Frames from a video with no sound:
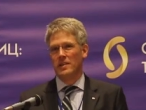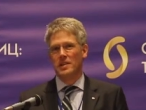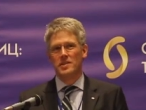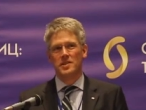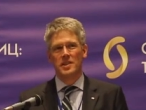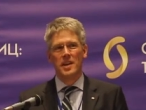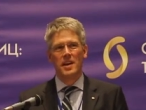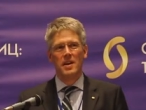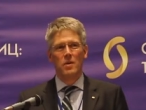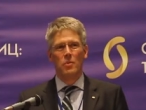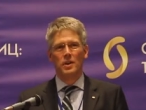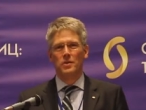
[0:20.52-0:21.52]
this
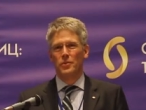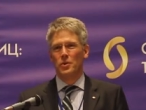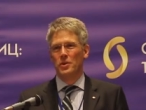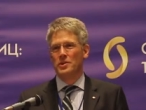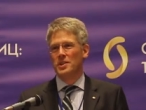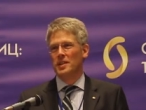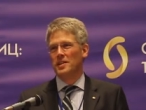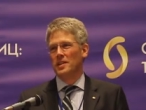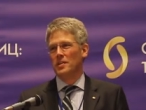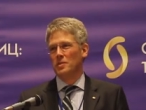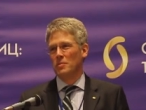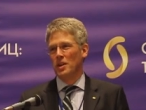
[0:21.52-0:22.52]
wonderful city.
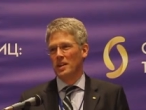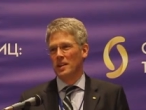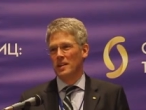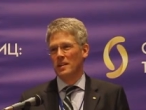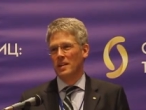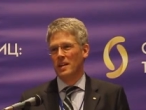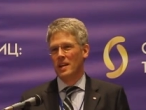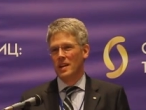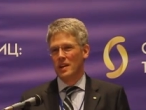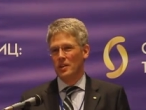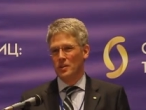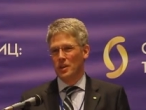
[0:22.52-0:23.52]
Good morning in
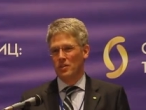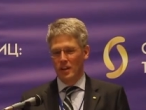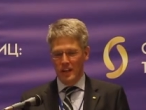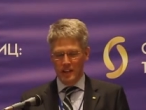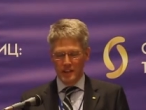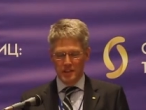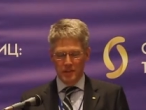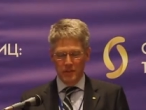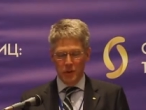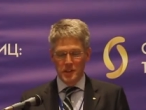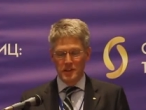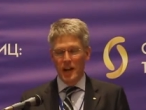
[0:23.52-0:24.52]
Ukraine. It's the
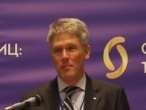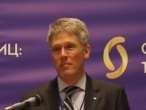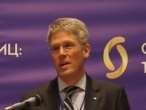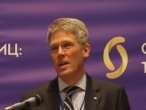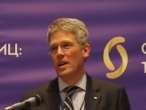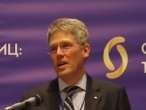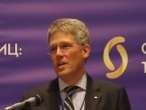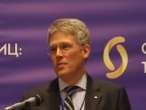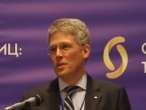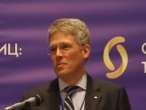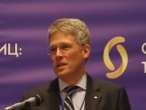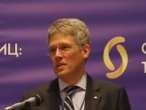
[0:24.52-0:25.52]
first time
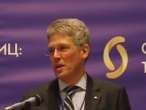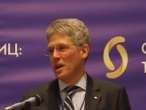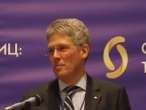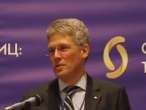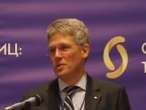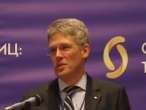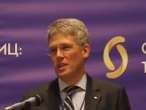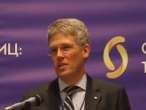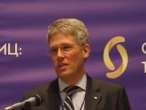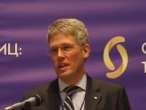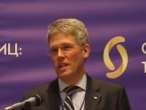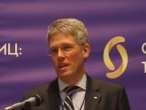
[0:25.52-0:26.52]
for me to come to the
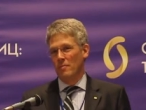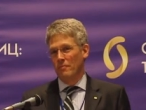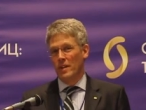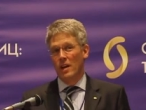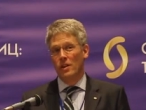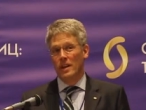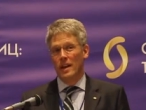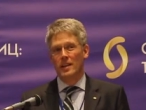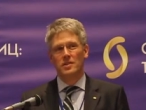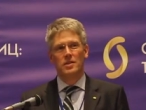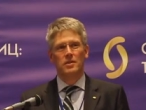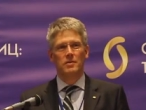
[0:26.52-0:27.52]
Ukraine, and I'm very
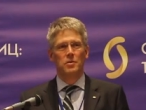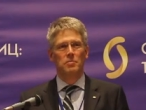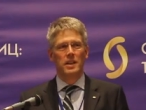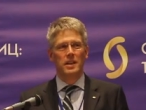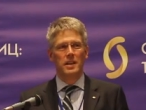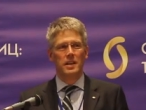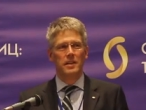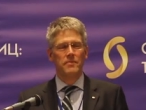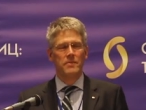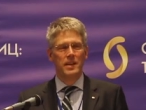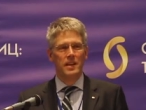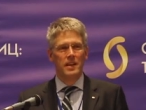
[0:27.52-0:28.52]
glad to be here.
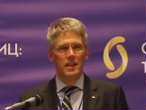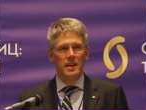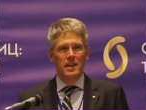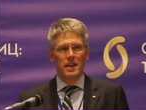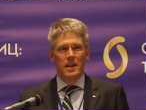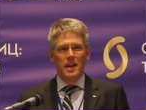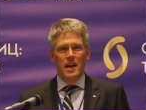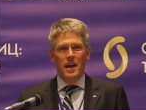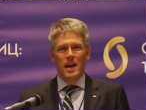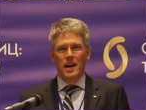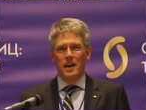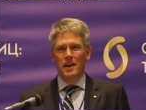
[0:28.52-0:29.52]

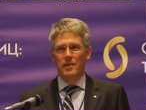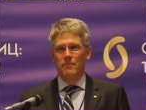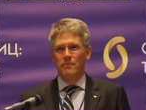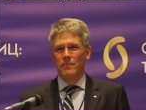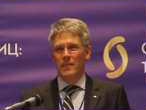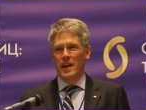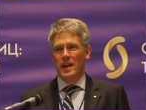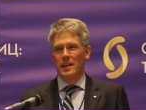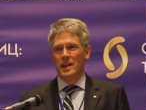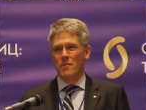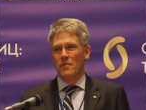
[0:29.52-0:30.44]
Um, and I'm